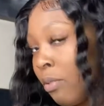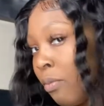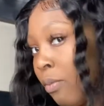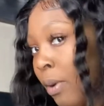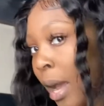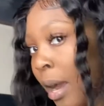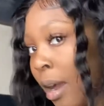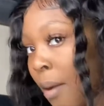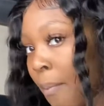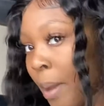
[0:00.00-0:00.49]
When
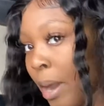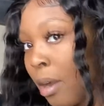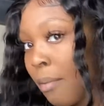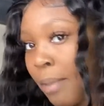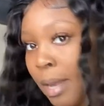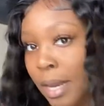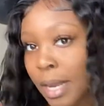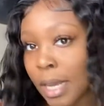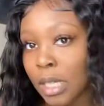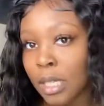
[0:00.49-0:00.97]
I come back on
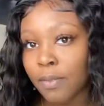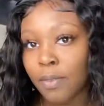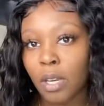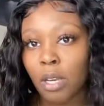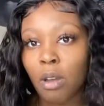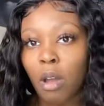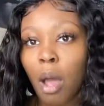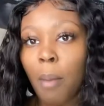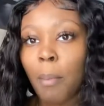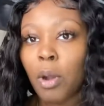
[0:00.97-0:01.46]
my next
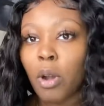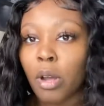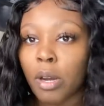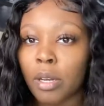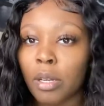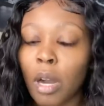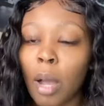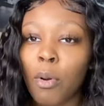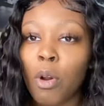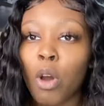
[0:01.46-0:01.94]
video, I'm gonna
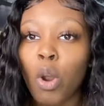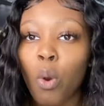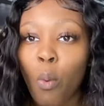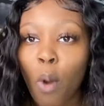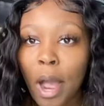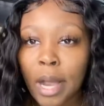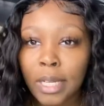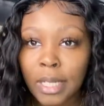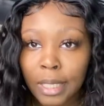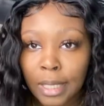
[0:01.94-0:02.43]
I'm gonna
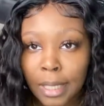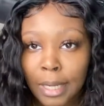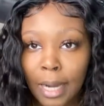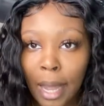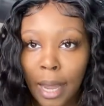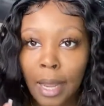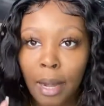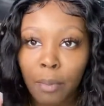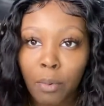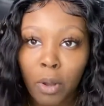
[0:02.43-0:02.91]
wash it tonight,
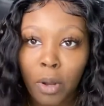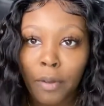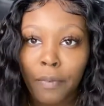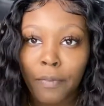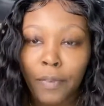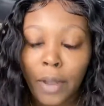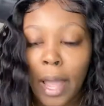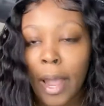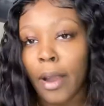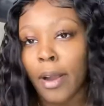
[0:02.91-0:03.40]
and I'm gonna
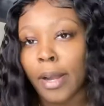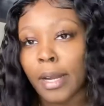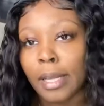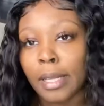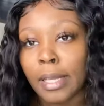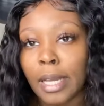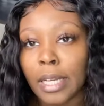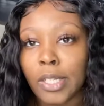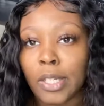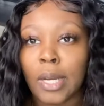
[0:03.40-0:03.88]
flat iron it and
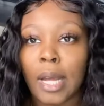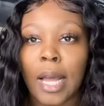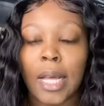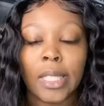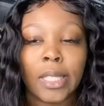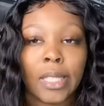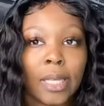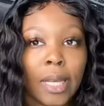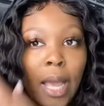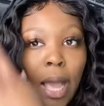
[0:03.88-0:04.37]
let you guys
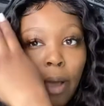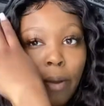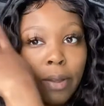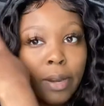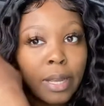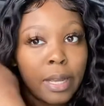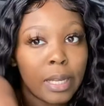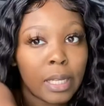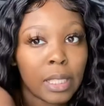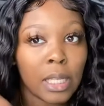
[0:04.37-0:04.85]
see how it
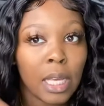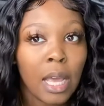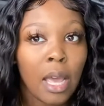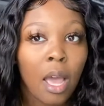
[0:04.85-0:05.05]
is.